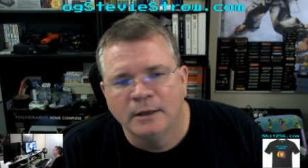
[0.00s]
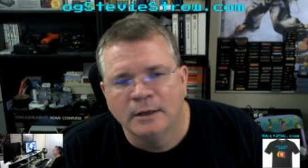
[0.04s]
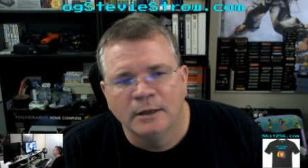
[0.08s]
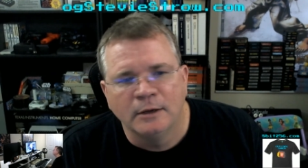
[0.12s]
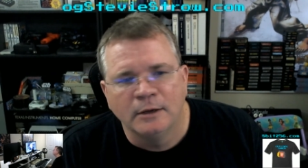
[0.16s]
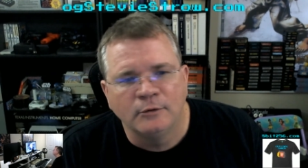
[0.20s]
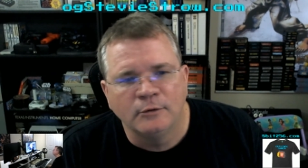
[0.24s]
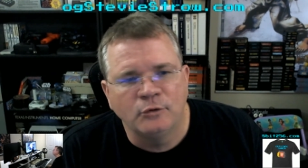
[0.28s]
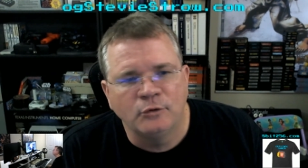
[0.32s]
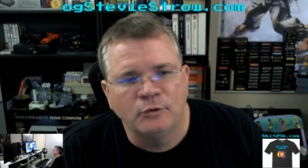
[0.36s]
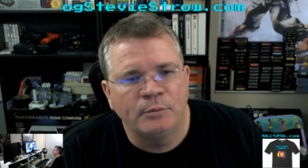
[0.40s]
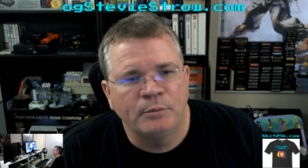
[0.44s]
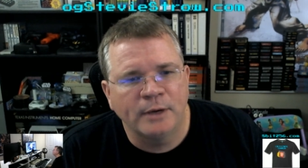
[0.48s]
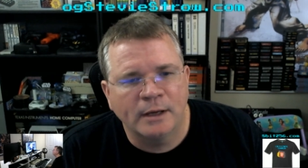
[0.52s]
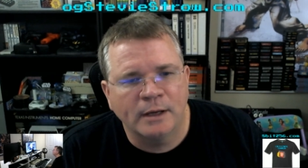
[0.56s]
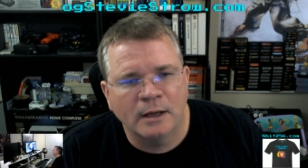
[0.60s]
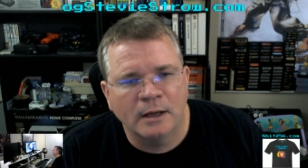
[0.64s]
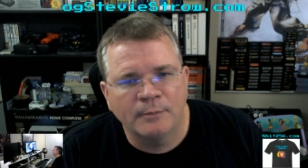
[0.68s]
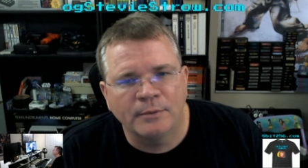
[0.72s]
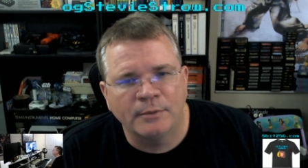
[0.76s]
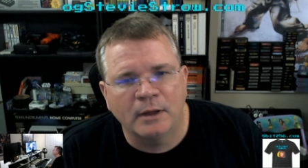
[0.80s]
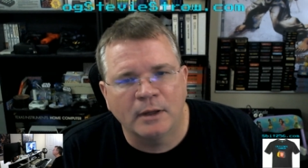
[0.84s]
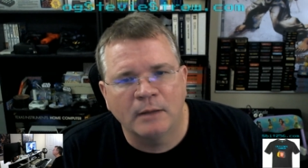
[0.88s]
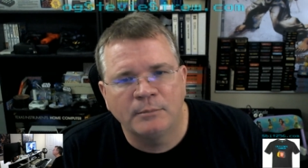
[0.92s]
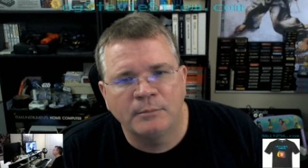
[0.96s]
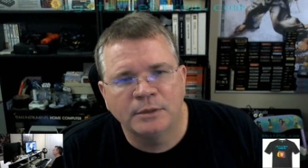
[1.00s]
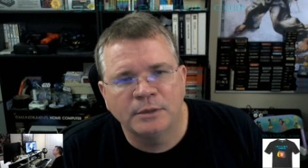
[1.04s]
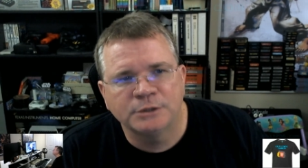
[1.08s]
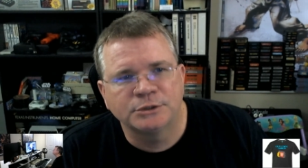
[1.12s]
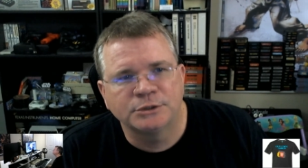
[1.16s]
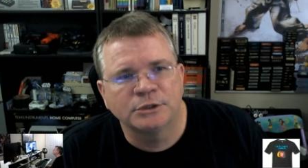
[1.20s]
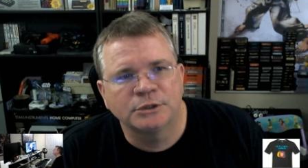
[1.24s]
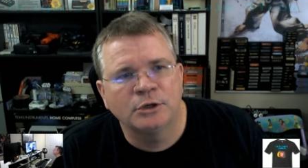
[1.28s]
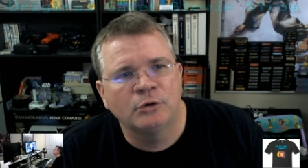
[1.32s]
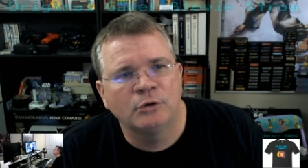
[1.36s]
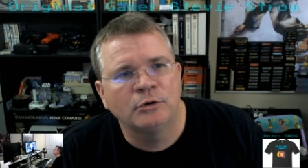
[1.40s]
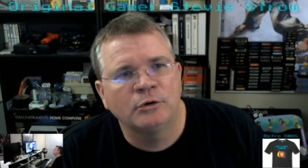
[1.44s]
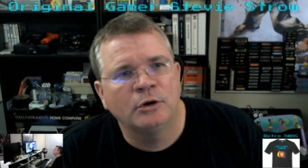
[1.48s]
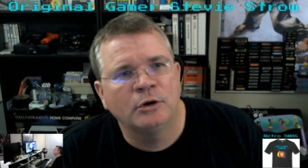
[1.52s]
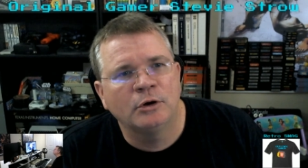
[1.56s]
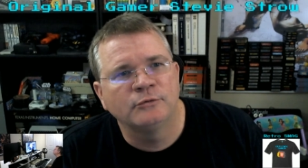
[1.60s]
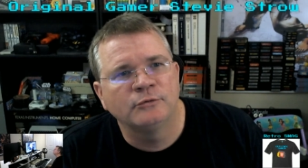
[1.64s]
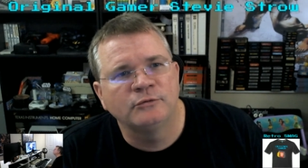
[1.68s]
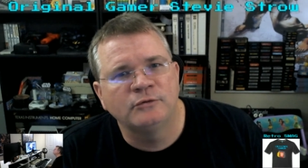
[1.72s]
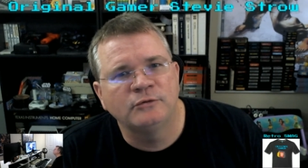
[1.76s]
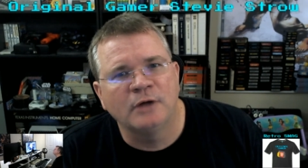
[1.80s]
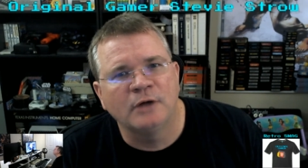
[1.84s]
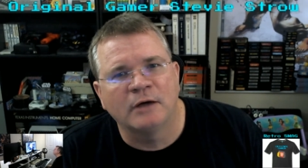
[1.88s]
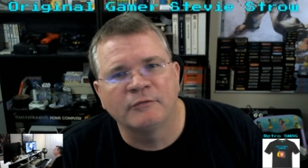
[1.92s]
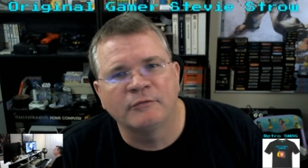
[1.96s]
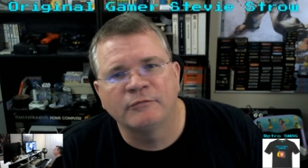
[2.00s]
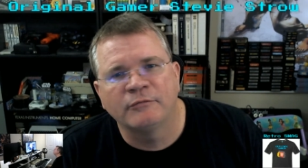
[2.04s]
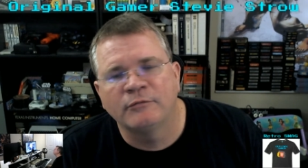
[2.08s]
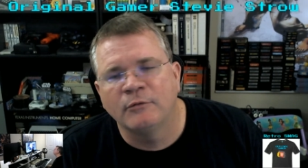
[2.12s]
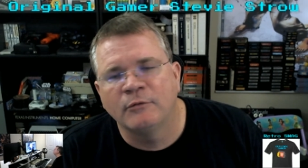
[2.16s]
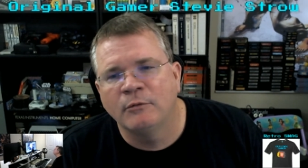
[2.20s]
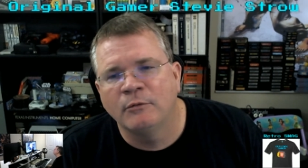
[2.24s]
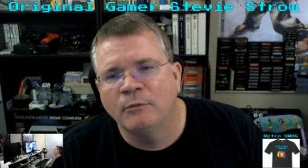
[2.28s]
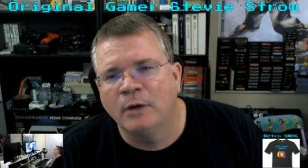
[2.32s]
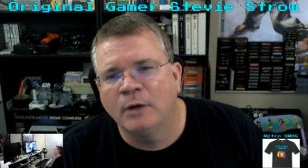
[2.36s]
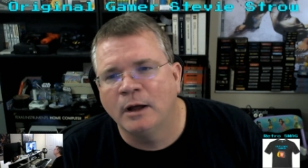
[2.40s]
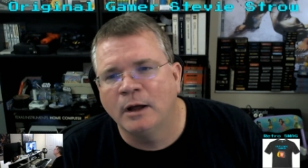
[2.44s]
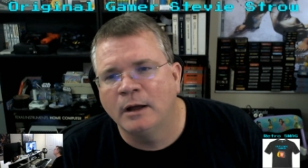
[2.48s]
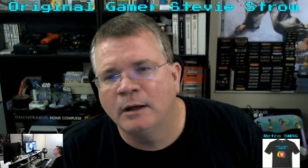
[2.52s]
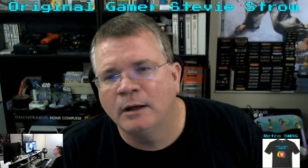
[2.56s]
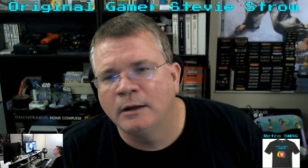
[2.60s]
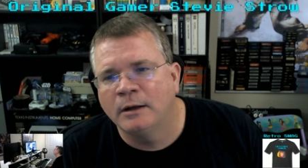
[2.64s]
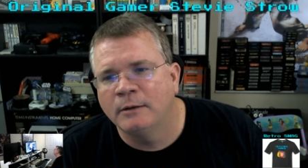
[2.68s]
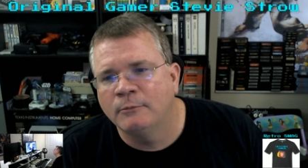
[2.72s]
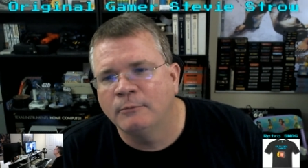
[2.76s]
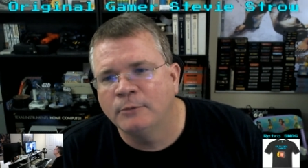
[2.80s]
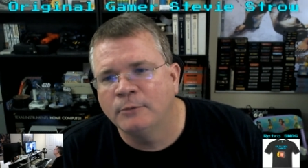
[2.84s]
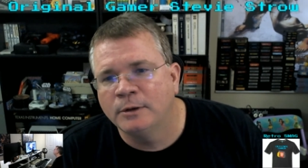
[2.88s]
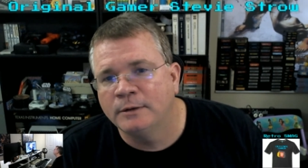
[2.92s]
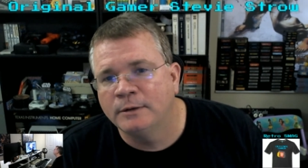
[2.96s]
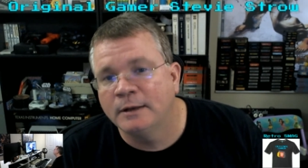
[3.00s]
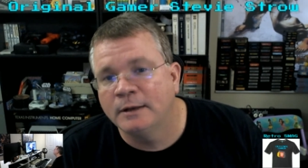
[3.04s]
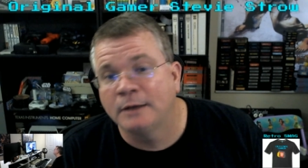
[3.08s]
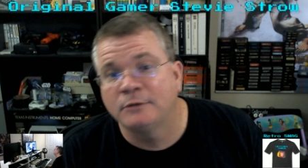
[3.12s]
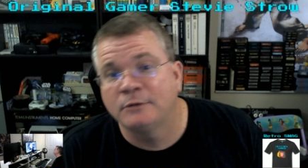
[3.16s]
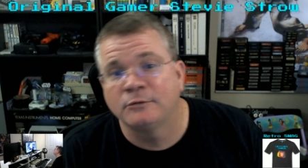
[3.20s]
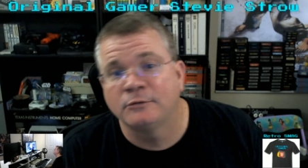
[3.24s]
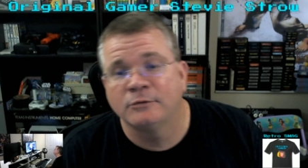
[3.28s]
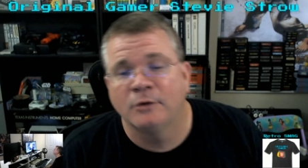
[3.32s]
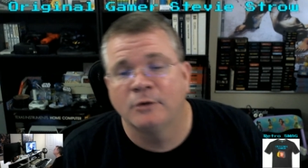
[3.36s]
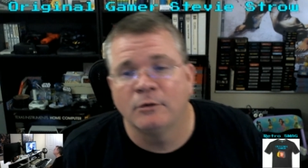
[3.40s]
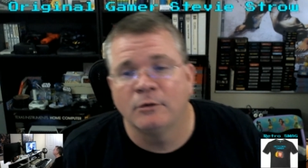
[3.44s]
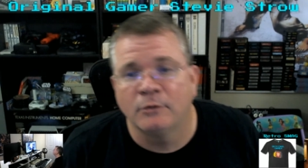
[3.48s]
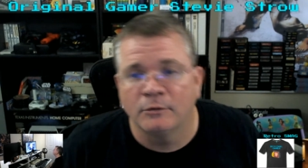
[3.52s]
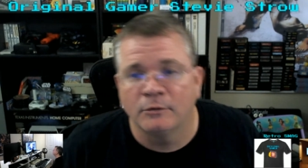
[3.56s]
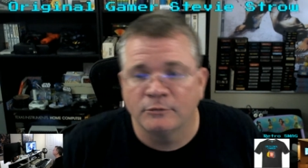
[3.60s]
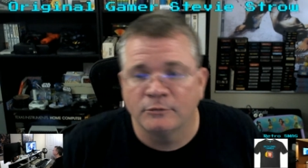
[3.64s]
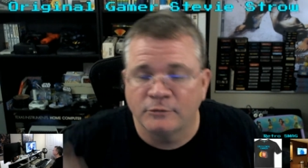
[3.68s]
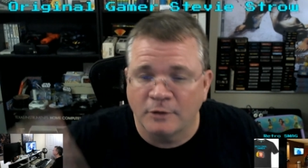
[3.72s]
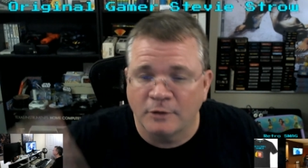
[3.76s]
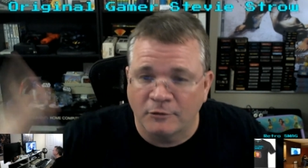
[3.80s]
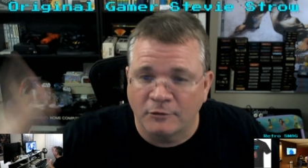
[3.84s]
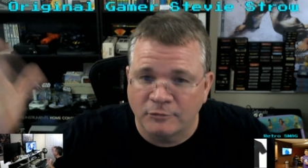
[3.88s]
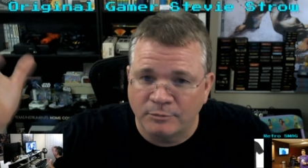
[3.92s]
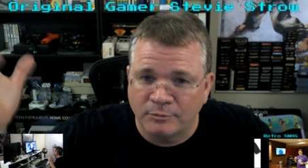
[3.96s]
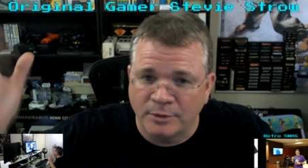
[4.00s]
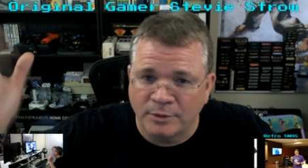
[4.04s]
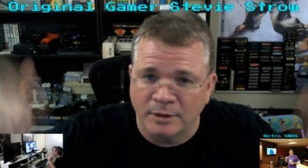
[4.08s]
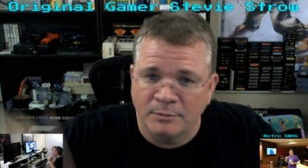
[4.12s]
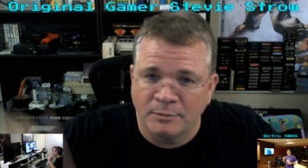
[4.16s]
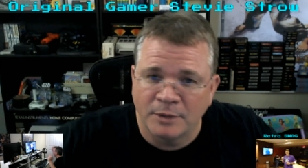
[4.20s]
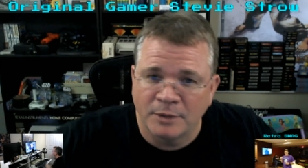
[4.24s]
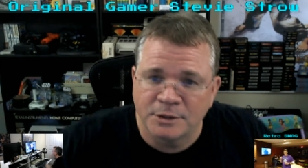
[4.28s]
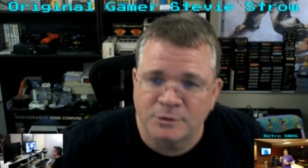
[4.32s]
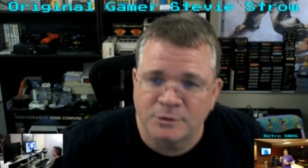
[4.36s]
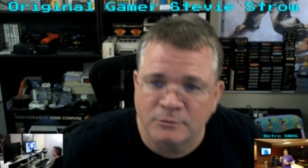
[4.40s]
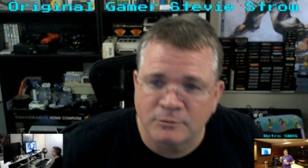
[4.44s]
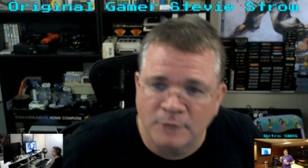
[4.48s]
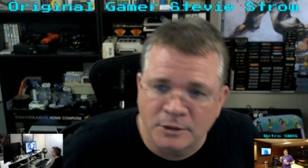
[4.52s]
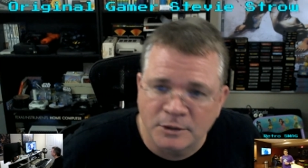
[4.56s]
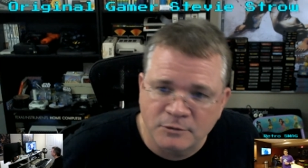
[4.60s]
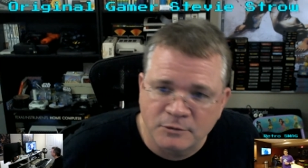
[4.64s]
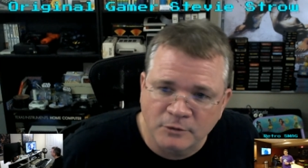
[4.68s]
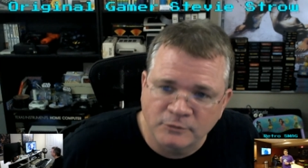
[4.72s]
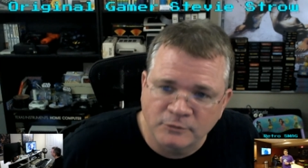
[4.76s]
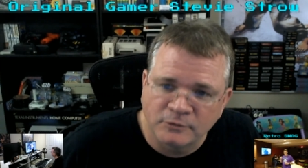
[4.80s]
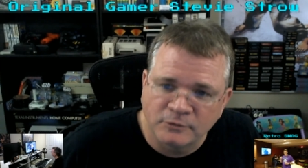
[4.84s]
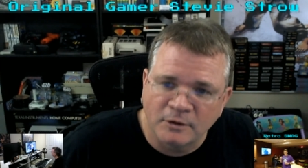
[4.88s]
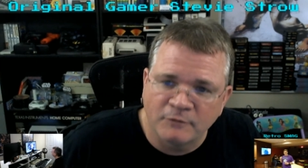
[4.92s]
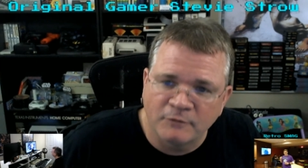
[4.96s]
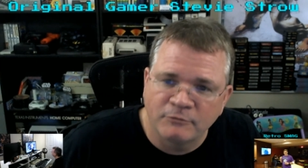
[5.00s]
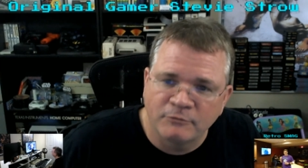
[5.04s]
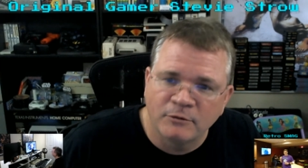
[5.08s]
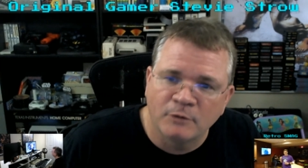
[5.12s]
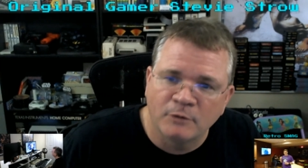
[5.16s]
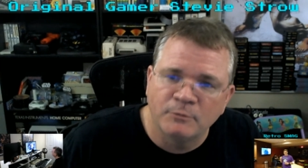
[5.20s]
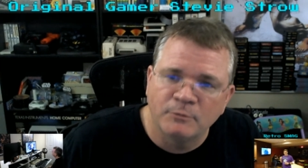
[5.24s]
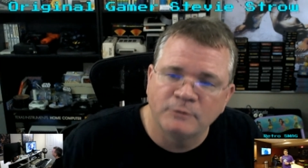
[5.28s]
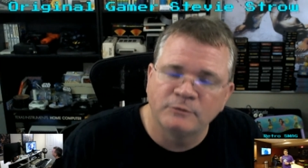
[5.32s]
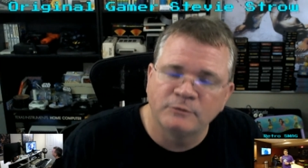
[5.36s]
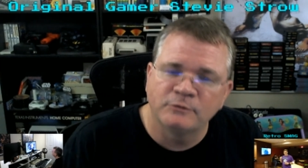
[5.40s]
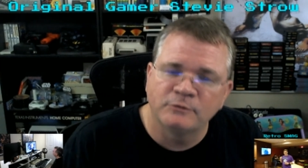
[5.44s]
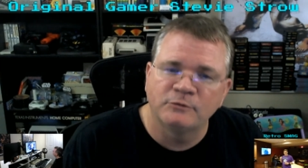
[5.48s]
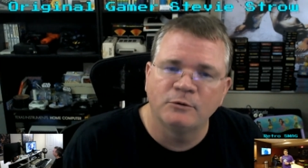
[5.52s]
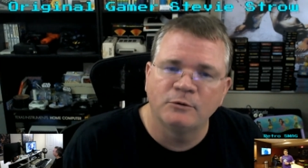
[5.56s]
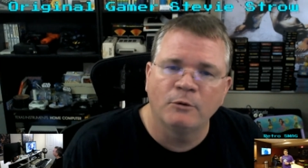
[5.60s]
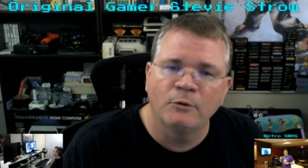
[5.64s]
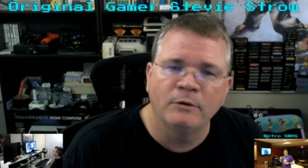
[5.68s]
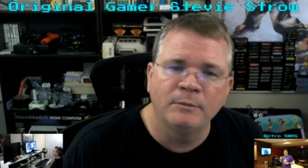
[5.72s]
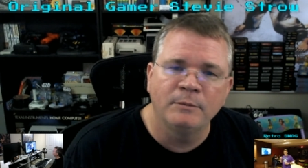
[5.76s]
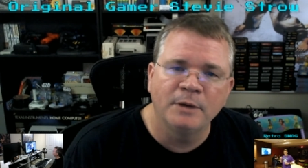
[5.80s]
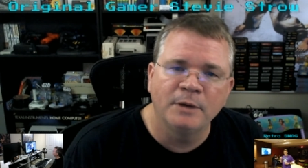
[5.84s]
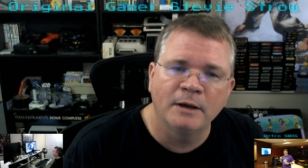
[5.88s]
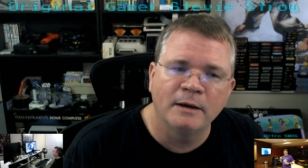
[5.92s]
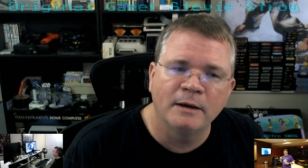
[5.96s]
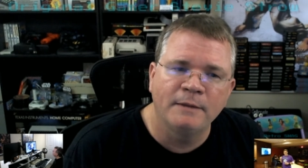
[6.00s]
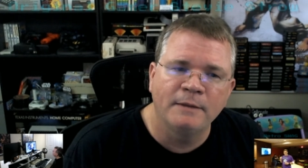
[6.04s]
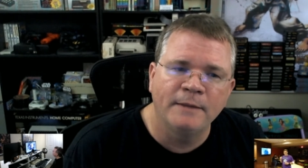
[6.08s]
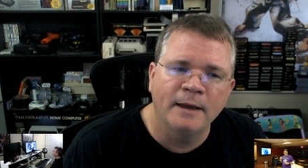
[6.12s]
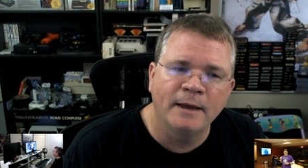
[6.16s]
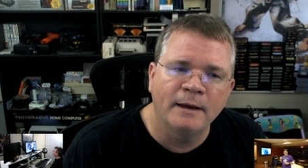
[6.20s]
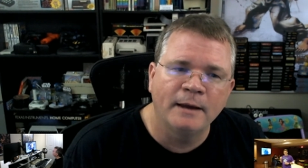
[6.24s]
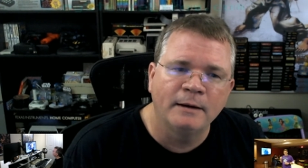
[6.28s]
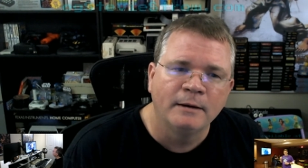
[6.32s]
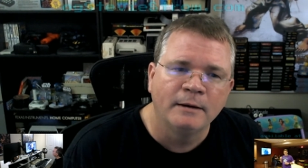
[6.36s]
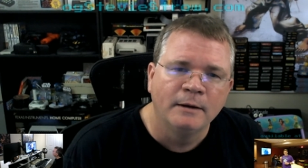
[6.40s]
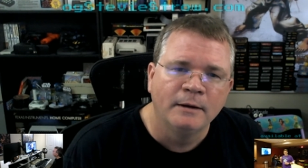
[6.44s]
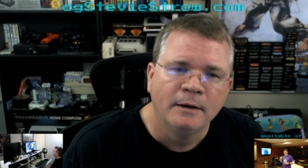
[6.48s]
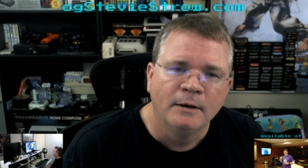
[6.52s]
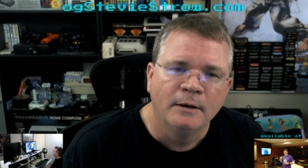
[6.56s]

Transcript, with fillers: to pick up a bunch of Coco stuff. Well, not just Coco stuff, but a bunch of retro stuff. What was the story behind that?